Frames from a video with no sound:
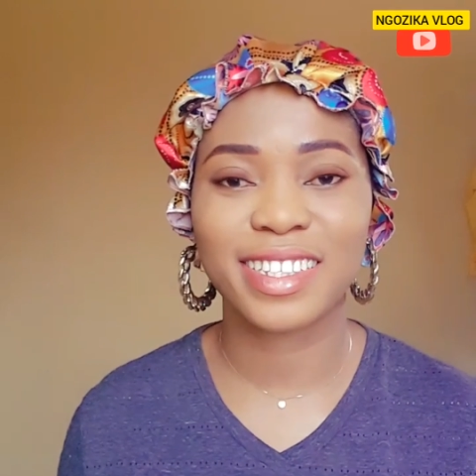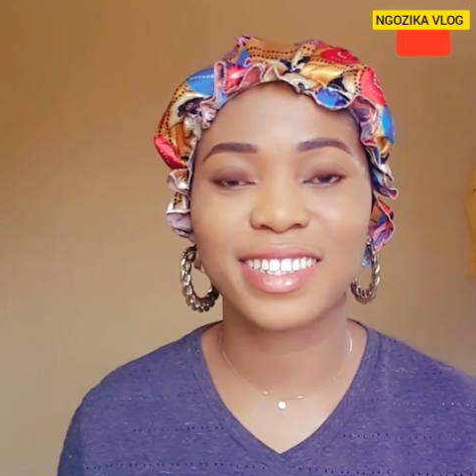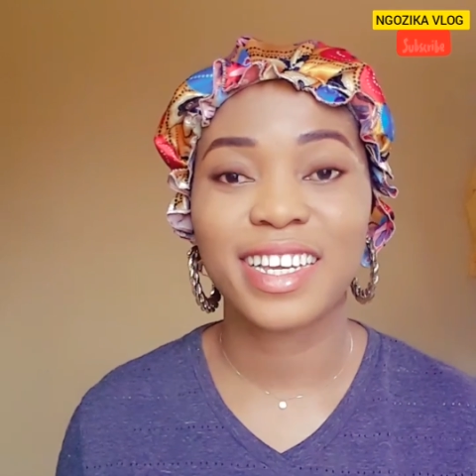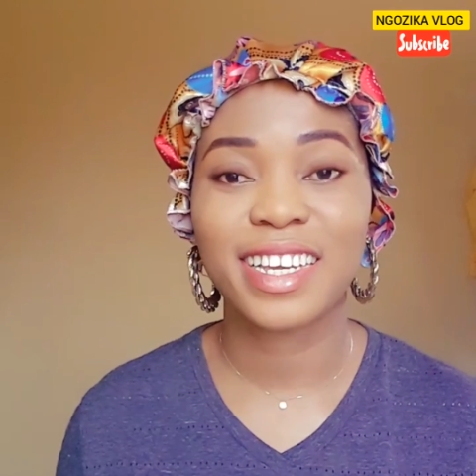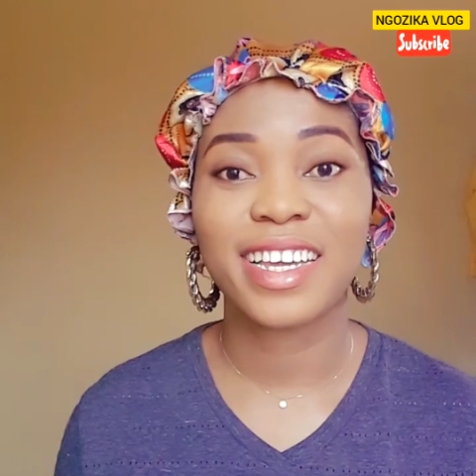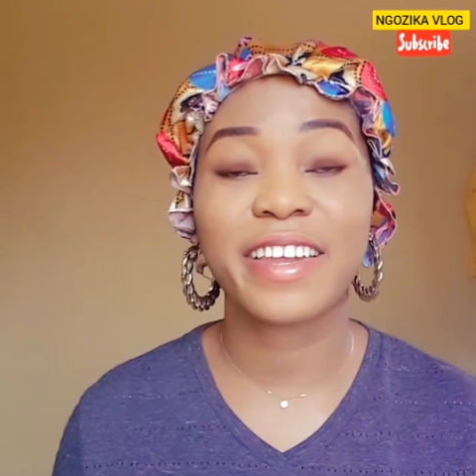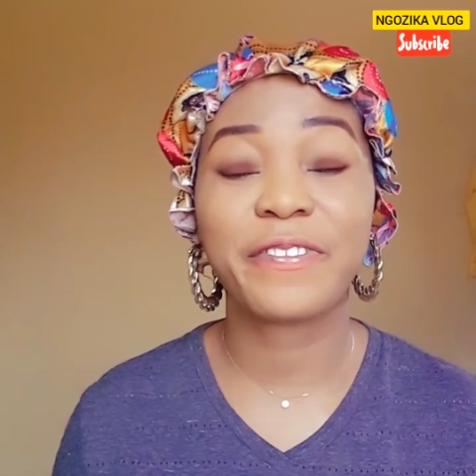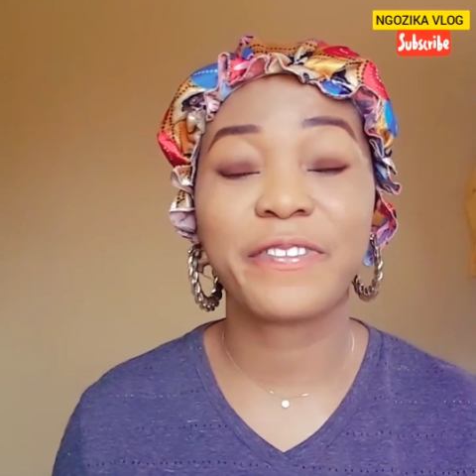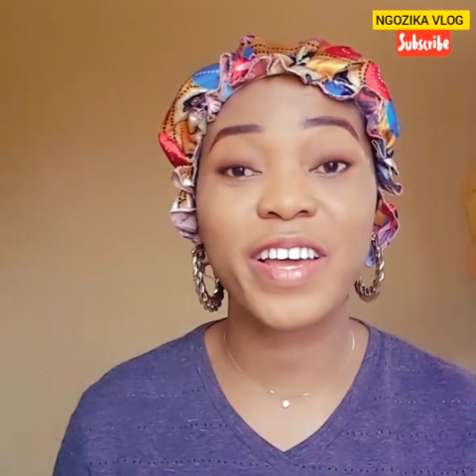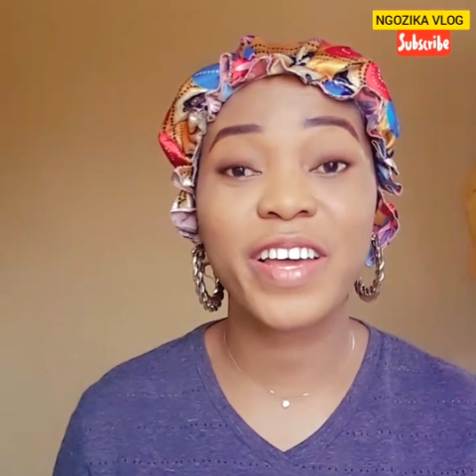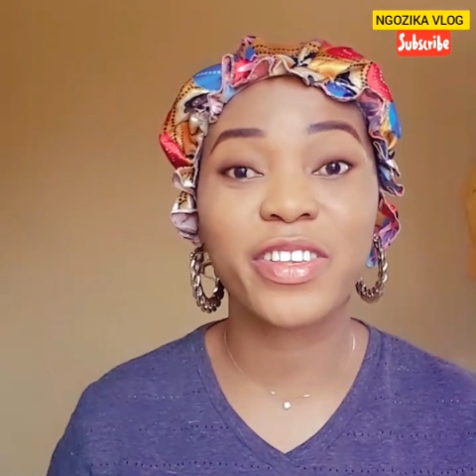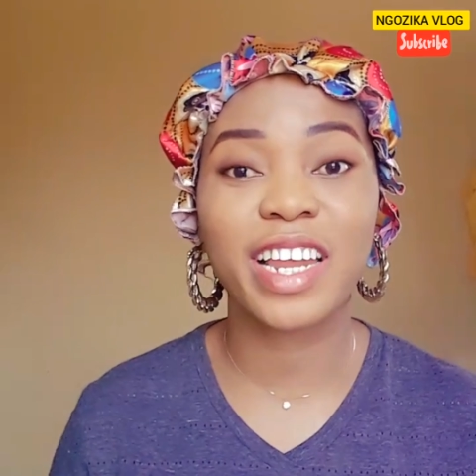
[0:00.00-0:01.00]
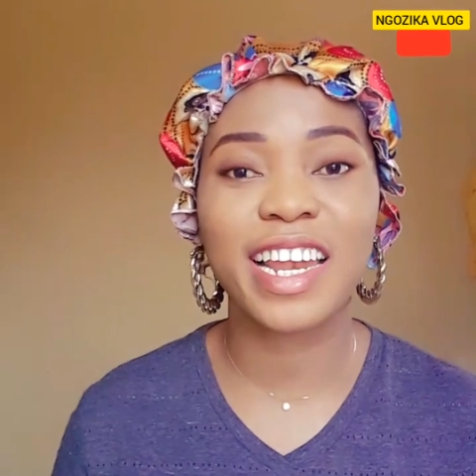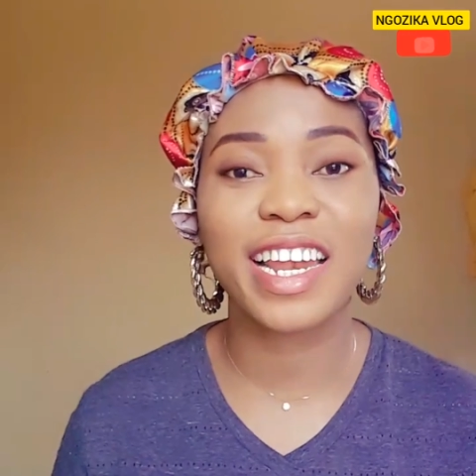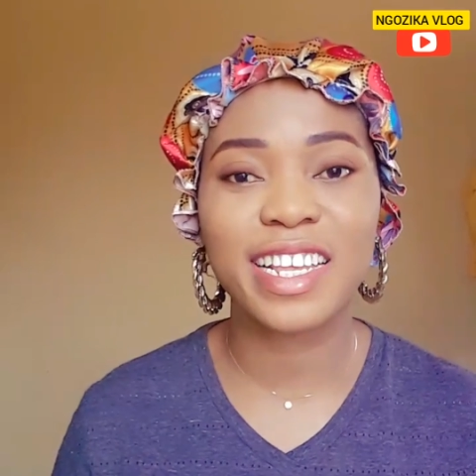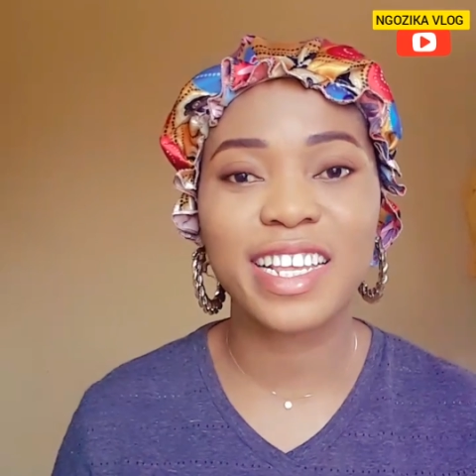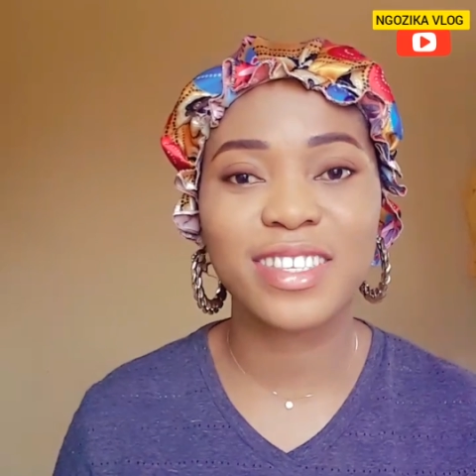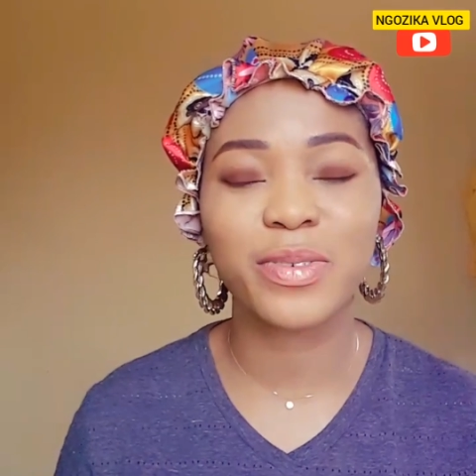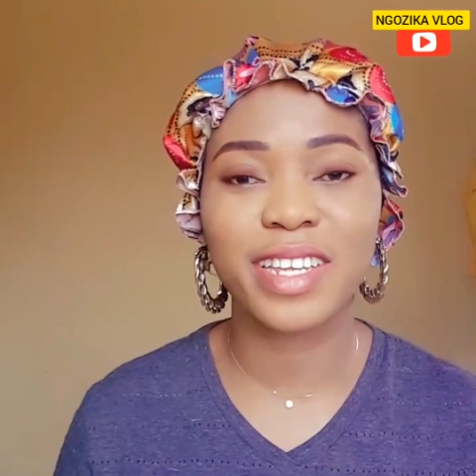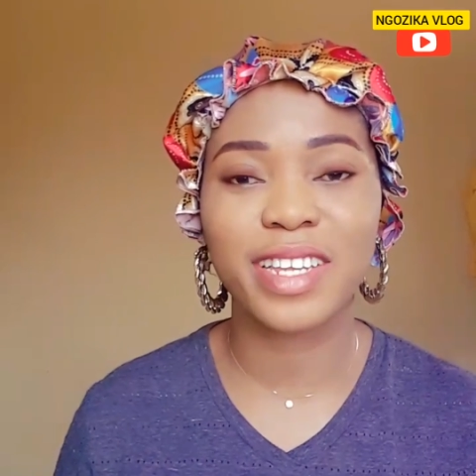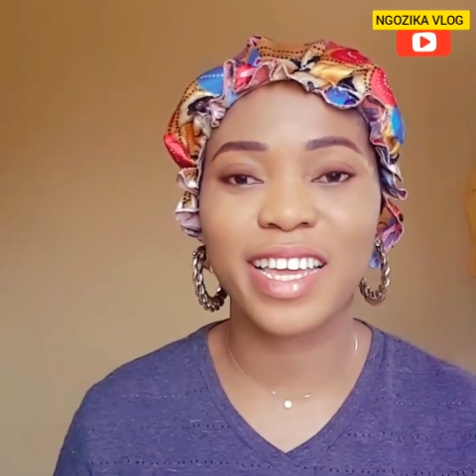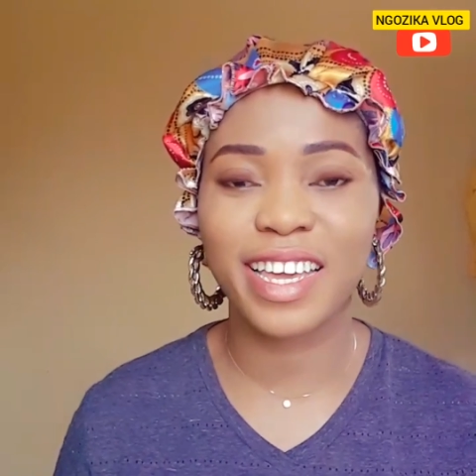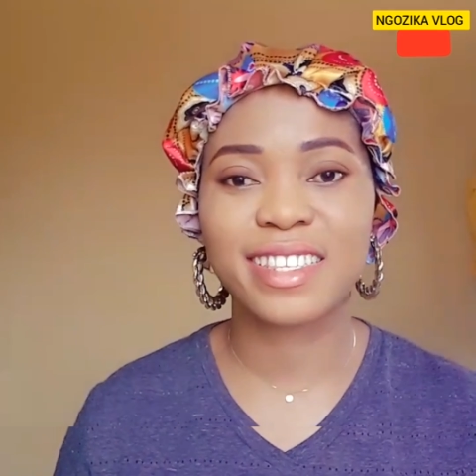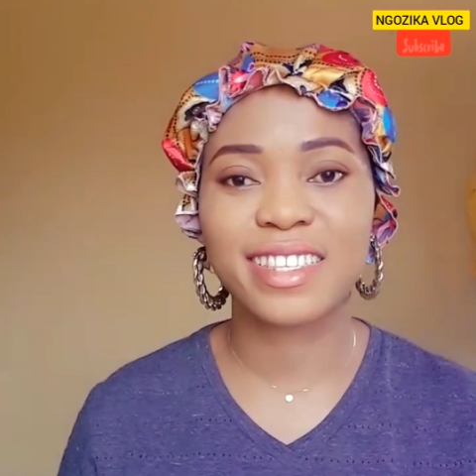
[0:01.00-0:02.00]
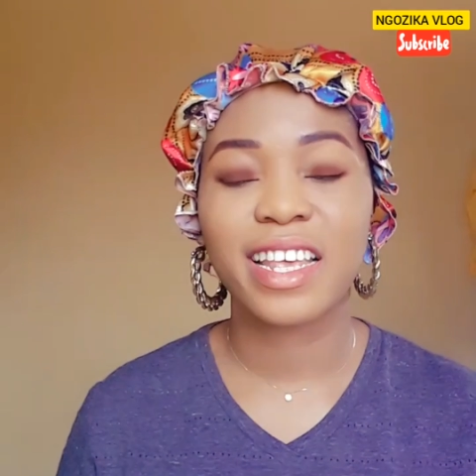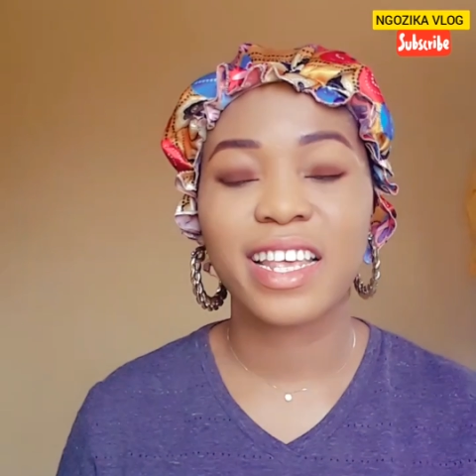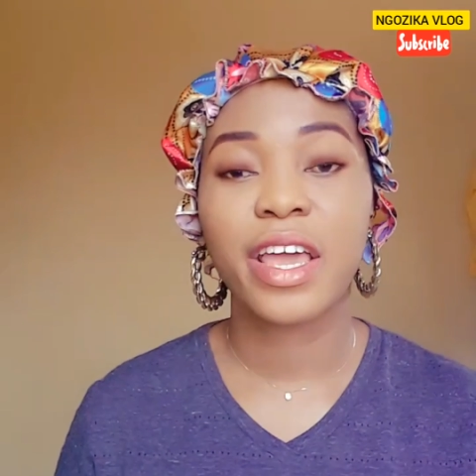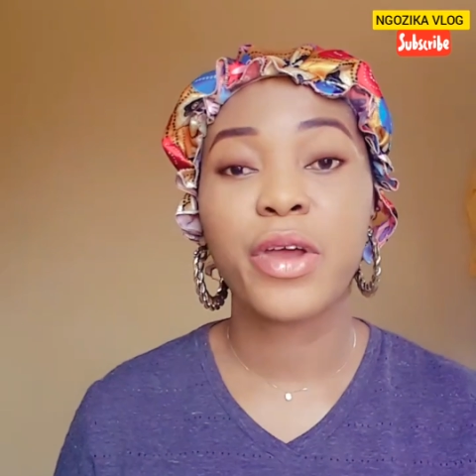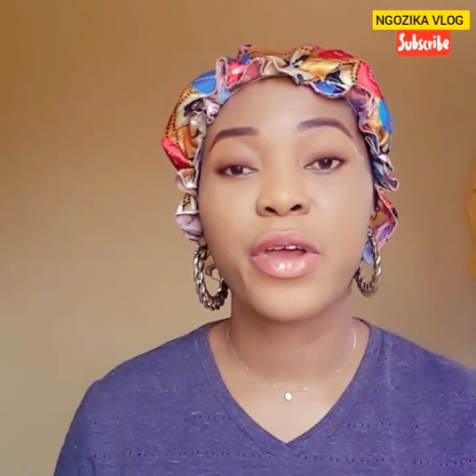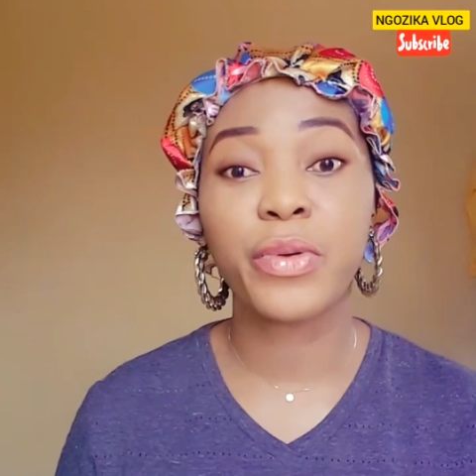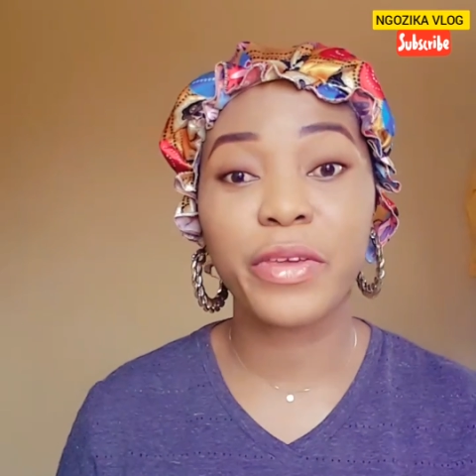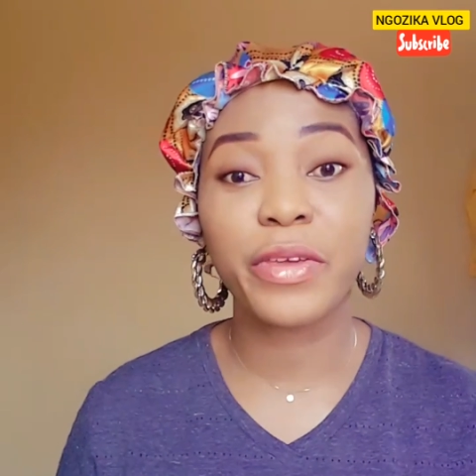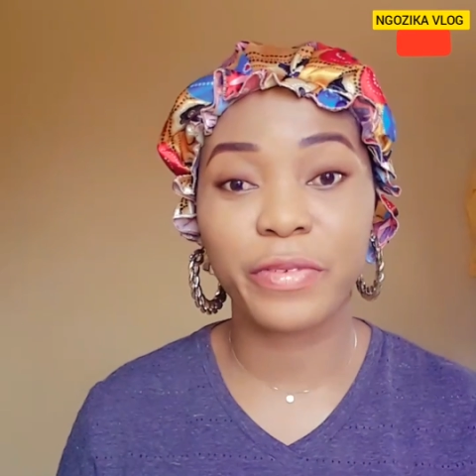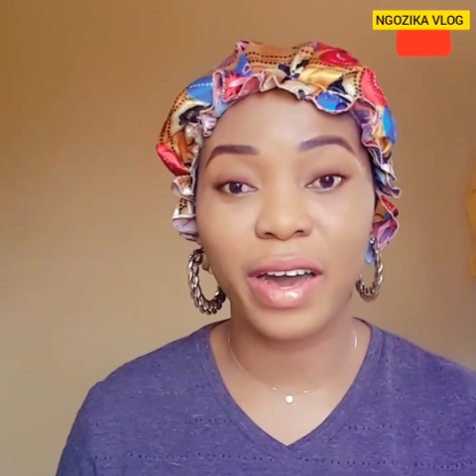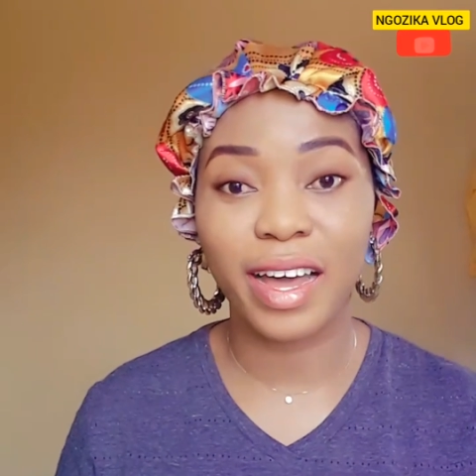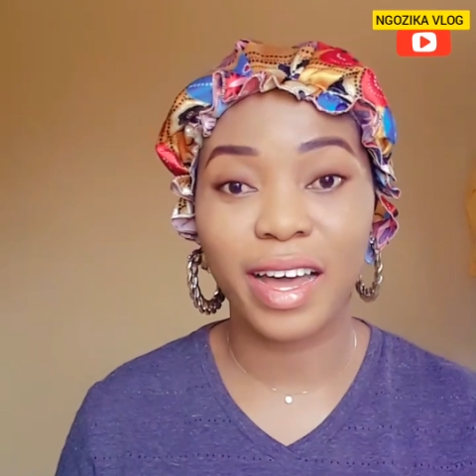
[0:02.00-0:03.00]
The first on our list today is river.